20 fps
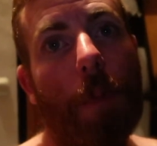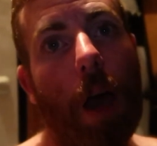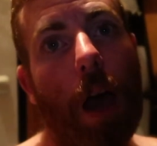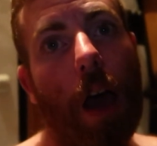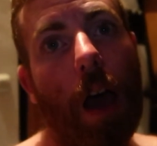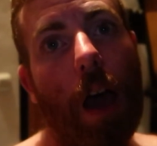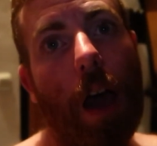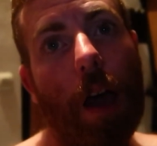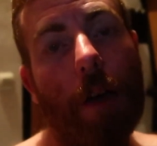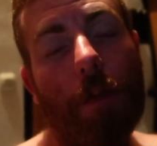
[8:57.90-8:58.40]

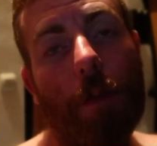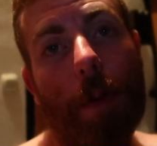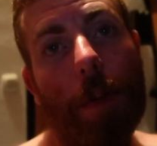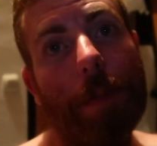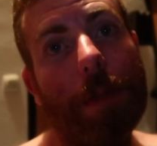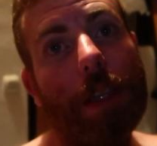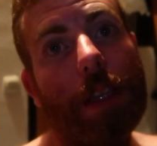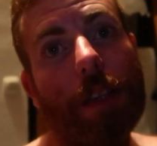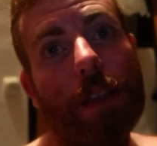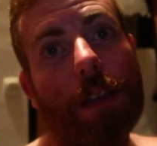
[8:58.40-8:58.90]

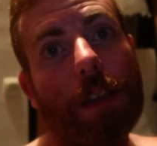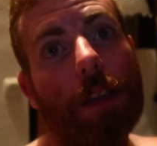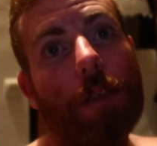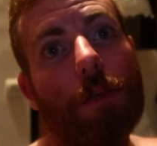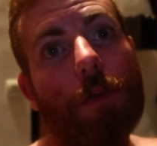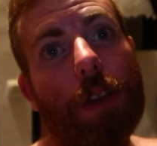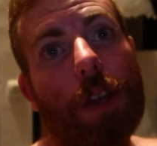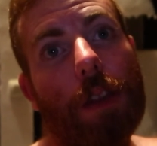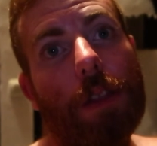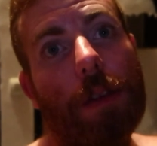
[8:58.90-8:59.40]
remember to give
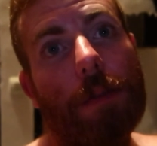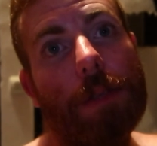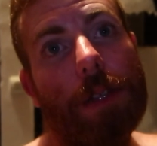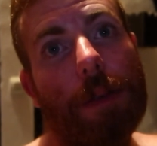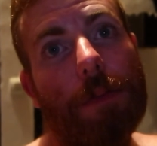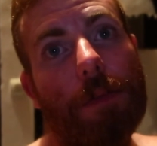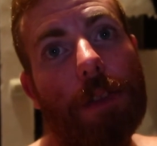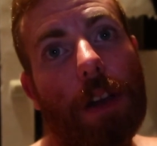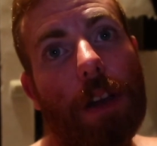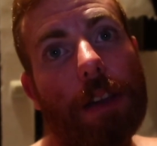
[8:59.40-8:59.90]
the video a thumbs
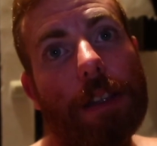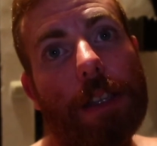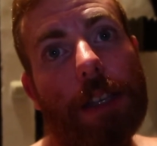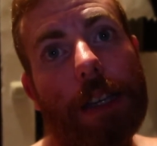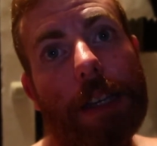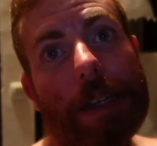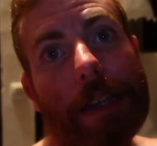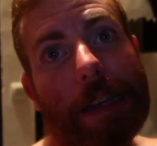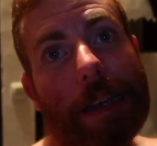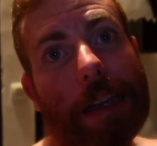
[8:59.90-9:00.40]
up if you liked
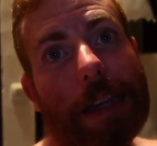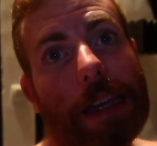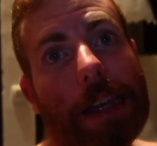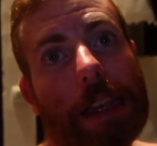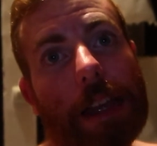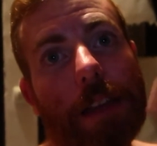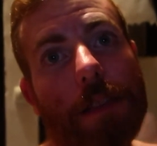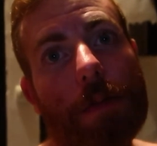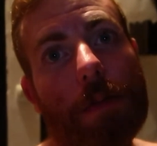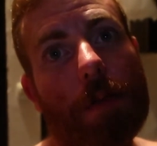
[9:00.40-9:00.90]
it, hit
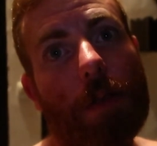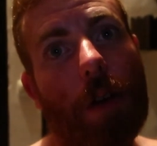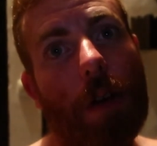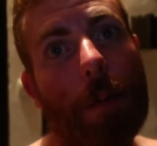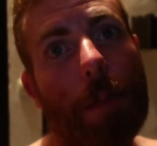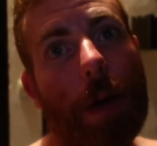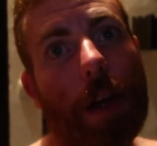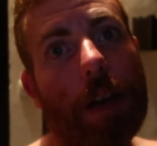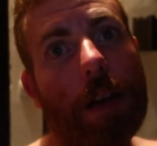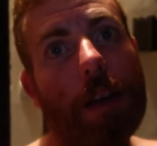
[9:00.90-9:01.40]
that subscribe
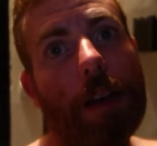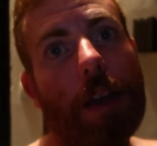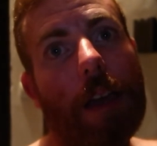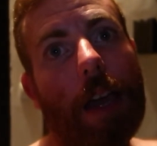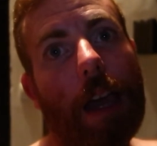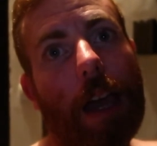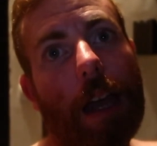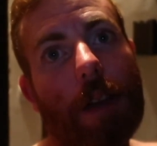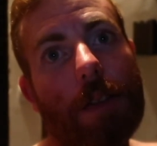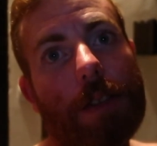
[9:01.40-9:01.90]
button,
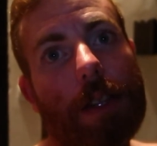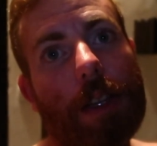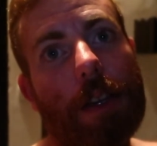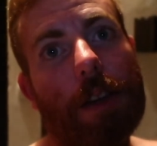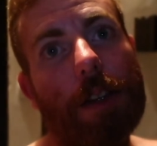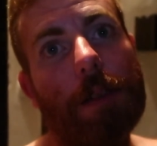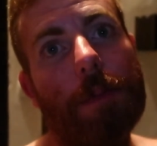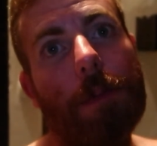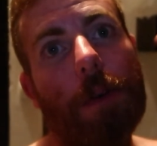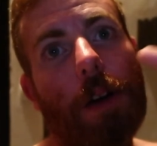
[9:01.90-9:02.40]
and I'll see you
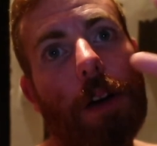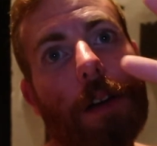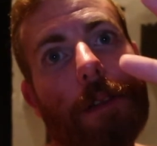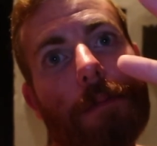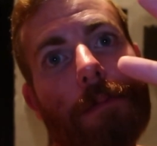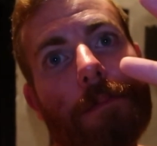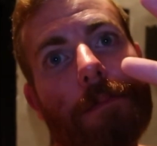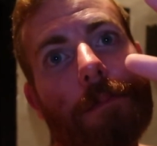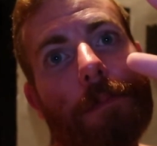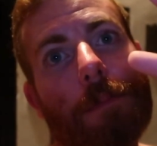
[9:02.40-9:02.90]
guys tomorrow.
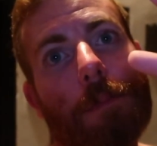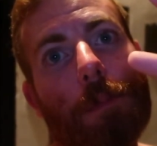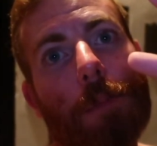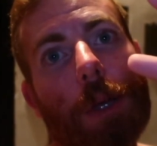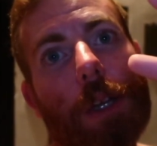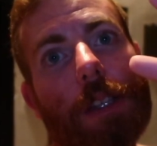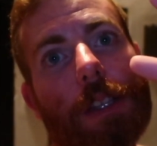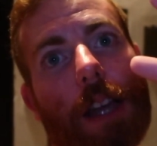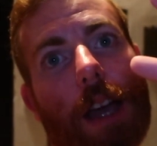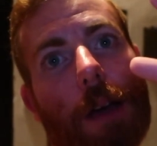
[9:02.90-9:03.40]

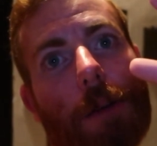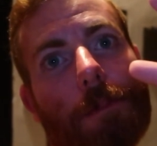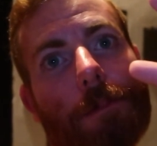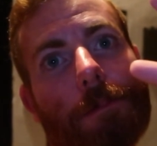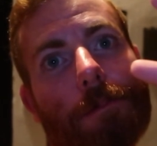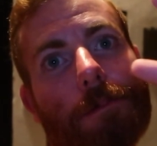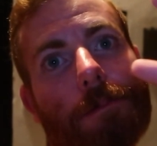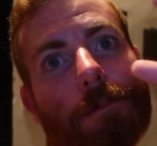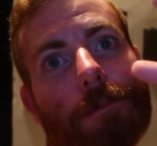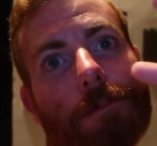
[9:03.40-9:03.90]
Peace
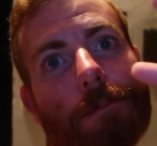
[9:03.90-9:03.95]
out.